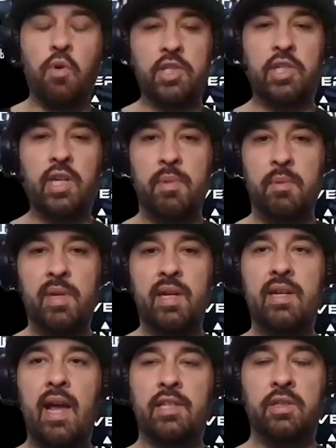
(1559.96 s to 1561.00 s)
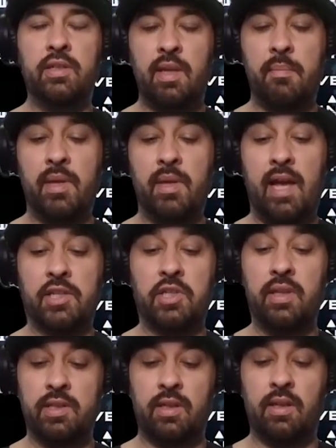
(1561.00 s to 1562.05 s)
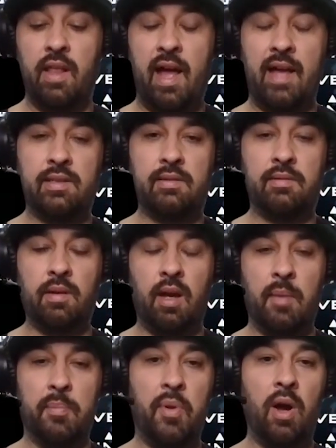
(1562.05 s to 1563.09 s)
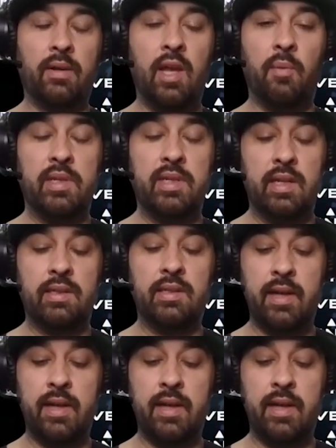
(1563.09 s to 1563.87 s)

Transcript: have a question. I've been meaning to ask you this. I meant to ask you this on the last pod that we did